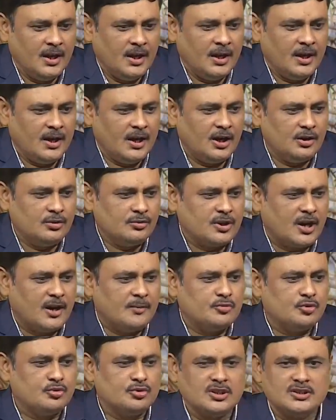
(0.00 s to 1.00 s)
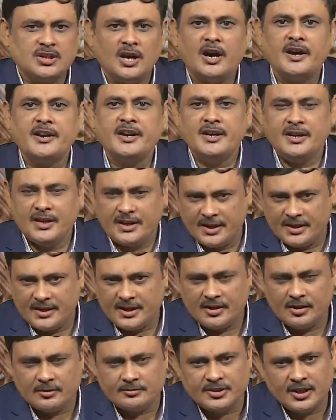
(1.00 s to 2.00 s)
Now come to the third indicator
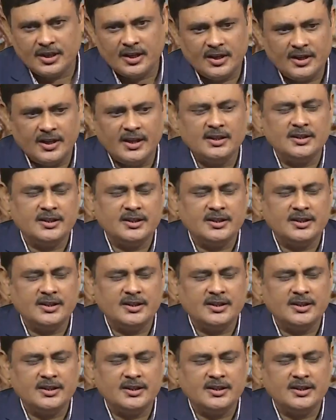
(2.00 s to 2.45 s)
of the health